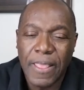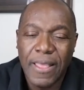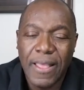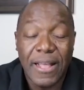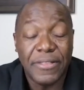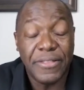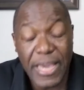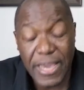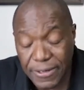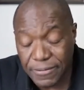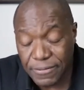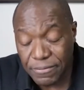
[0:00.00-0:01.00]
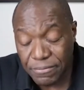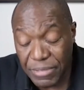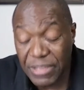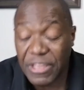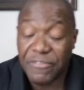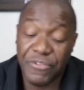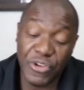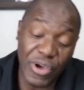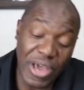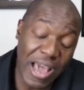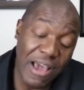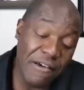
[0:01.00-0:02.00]
And then if you
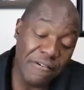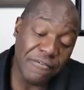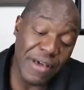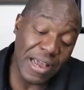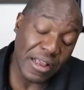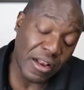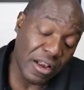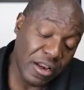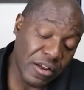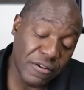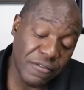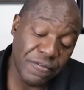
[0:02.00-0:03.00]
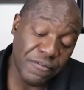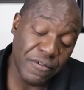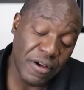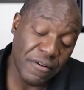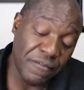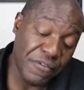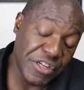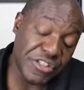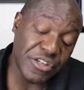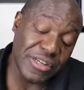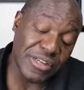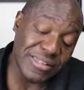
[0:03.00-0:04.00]
have a clear
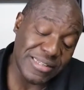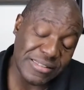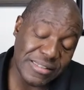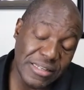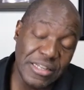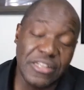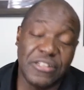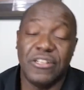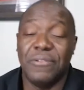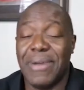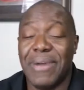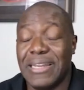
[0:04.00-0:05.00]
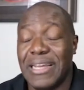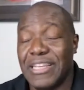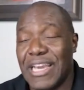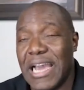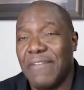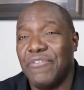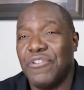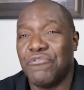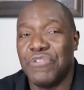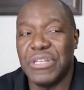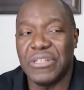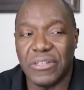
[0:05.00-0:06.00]
vision and destination in mind and you have the
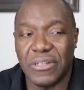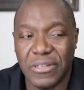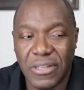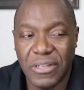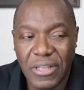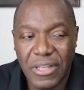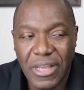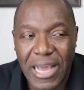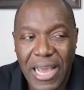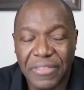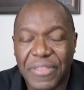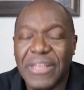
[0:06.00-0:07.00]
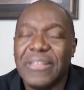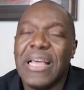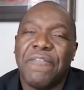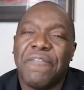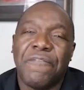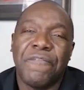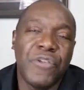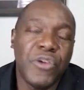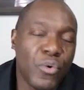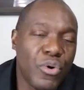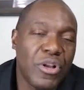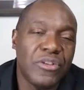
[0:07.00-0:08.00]
reason, I think that
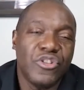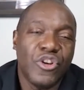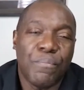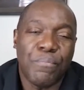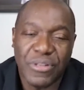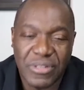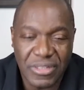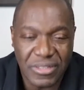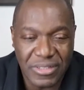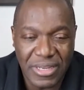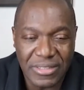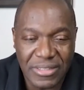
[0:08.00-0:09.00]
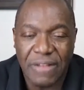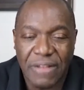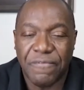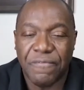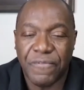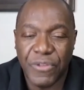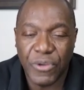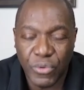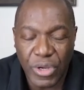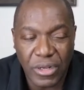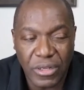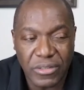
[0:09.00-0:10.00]
fuels your persistence, that
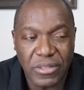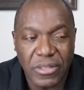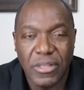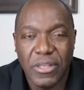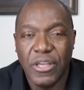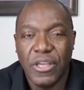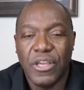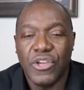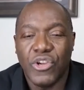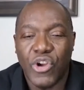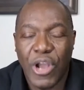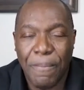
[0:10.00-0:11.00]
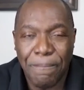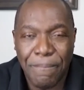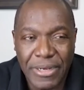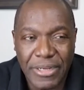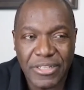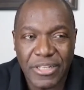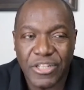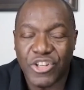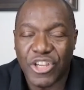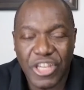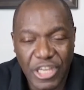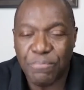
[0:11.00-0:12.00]
fuels your ability to
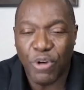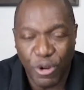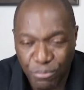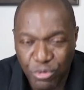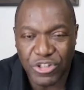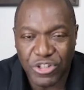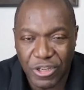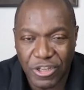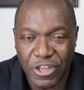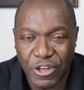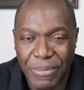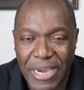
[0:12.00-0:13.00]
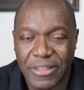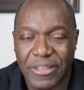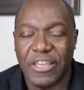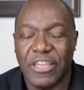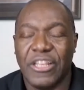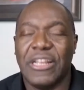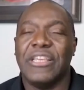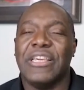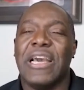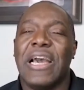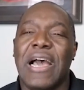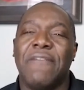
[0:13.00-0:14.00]
keep on pushing, you know, my thing. You know, you
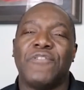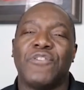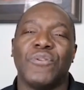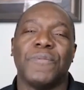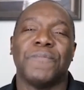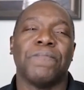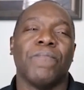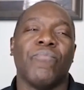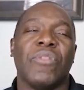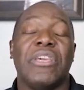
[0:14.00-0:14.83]
have to you